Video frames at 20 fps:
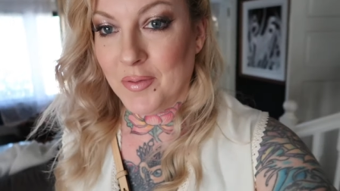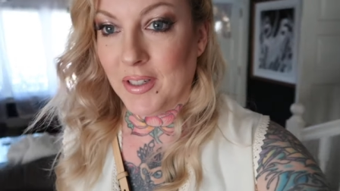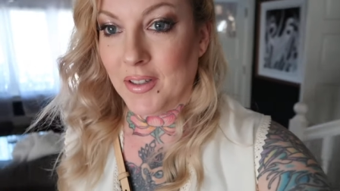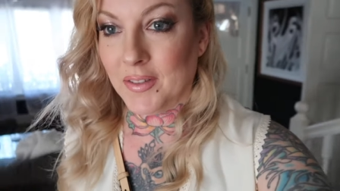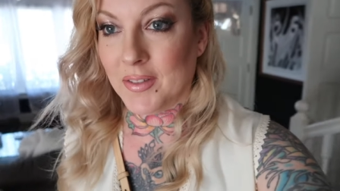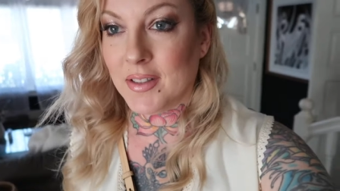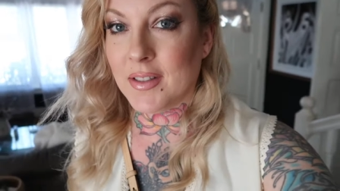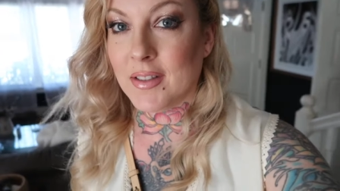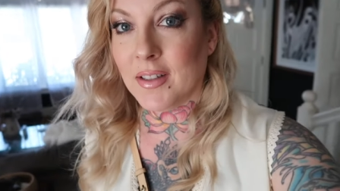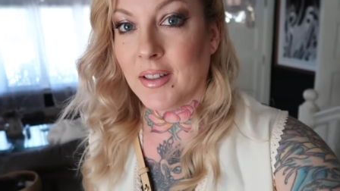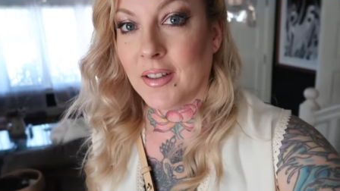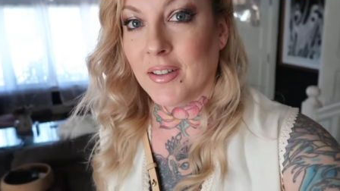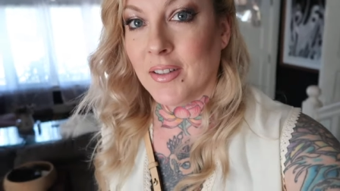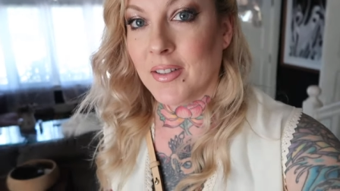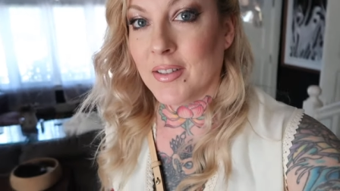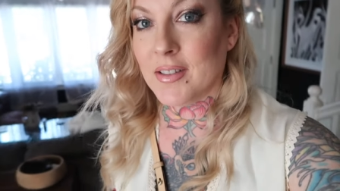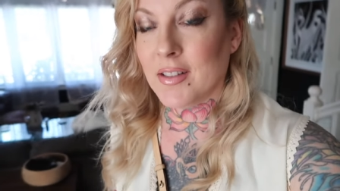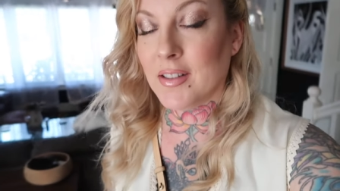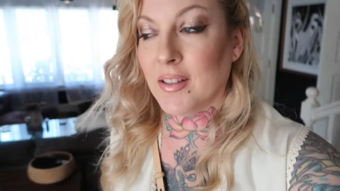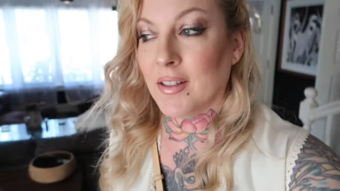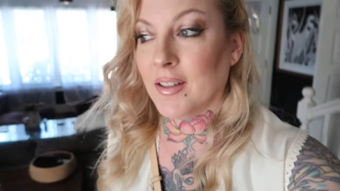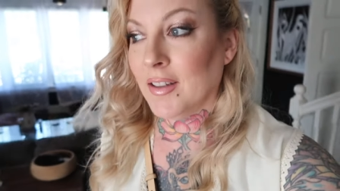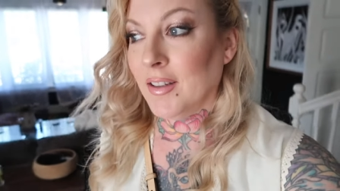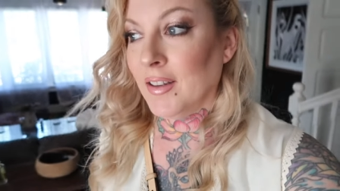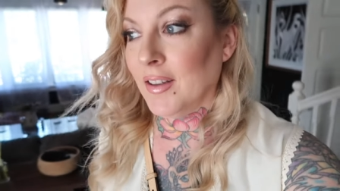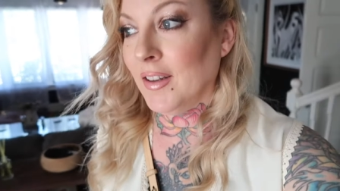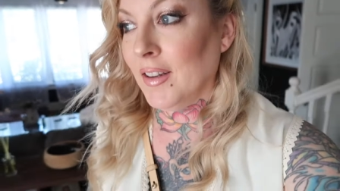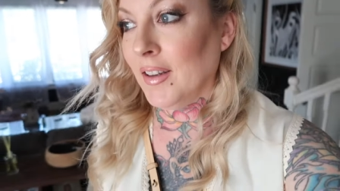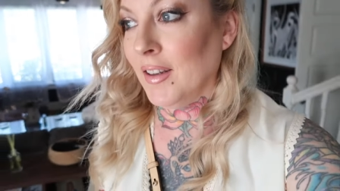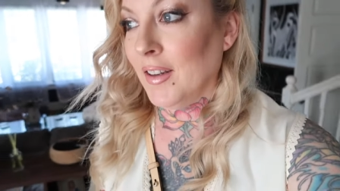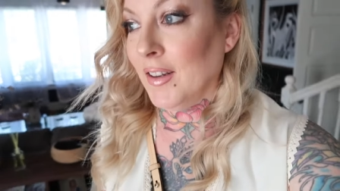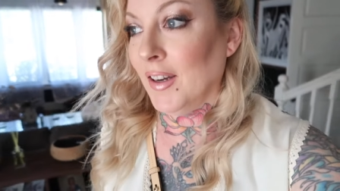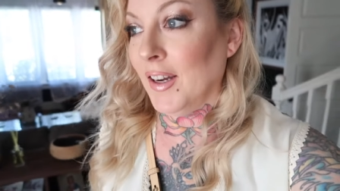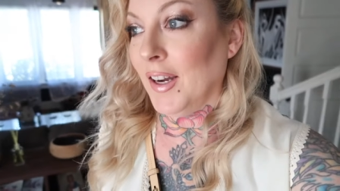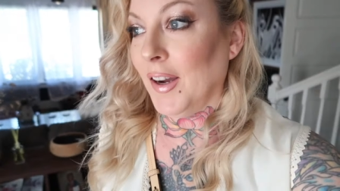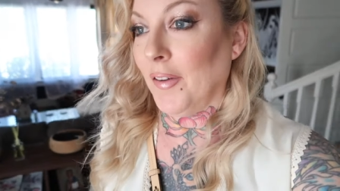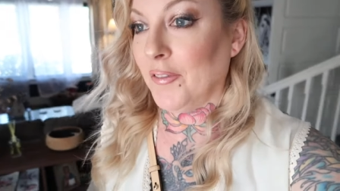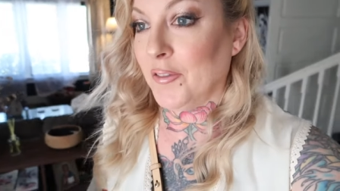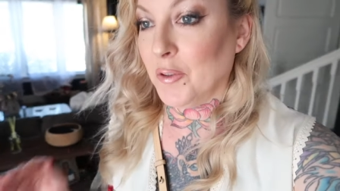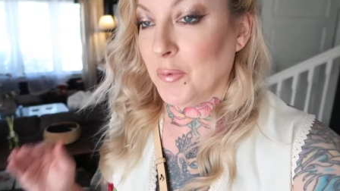downstairs
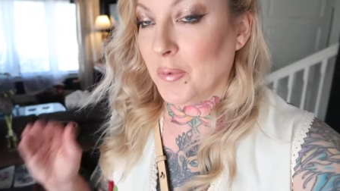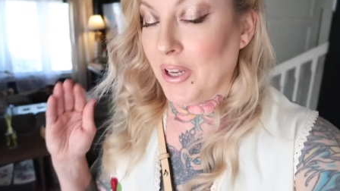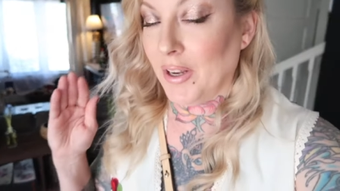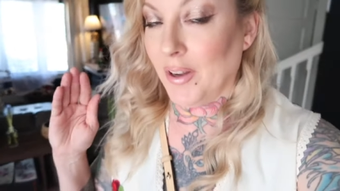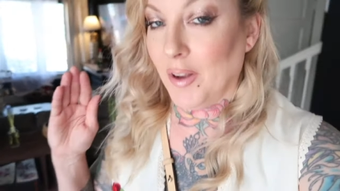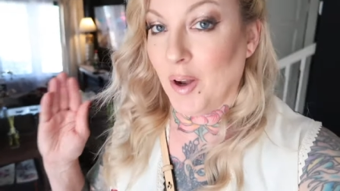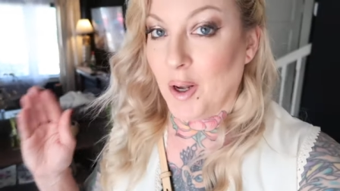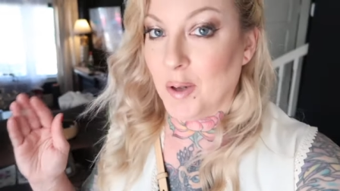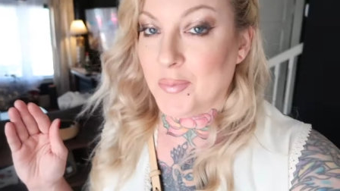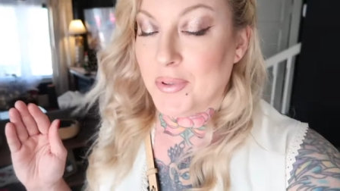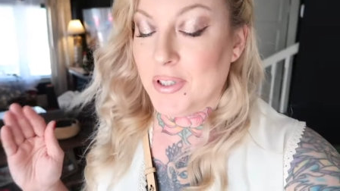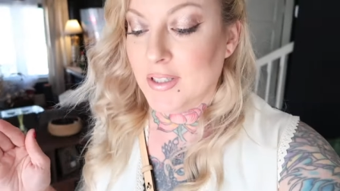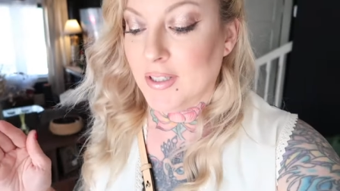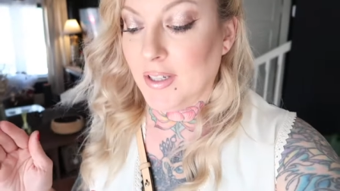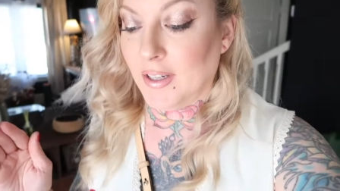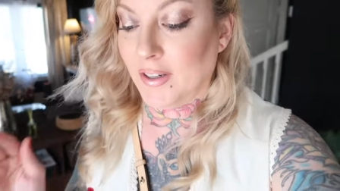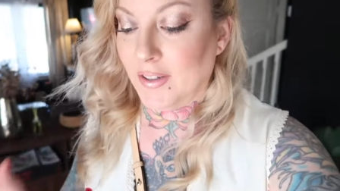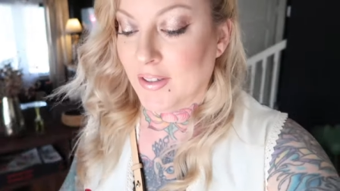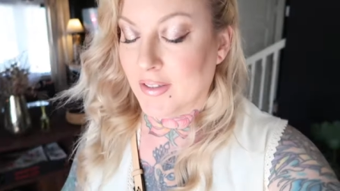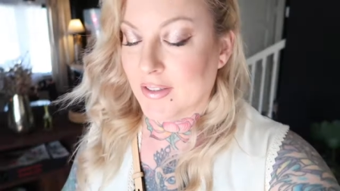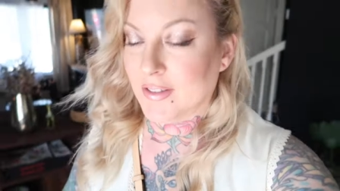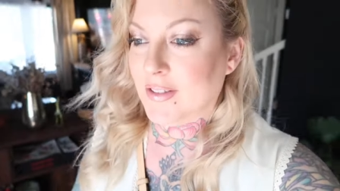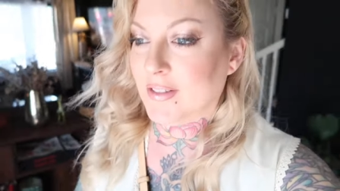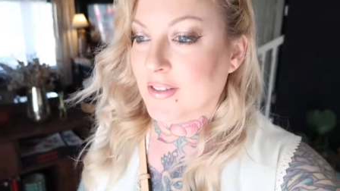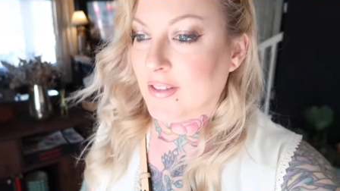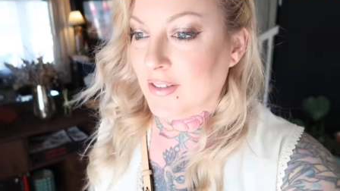after being upstairs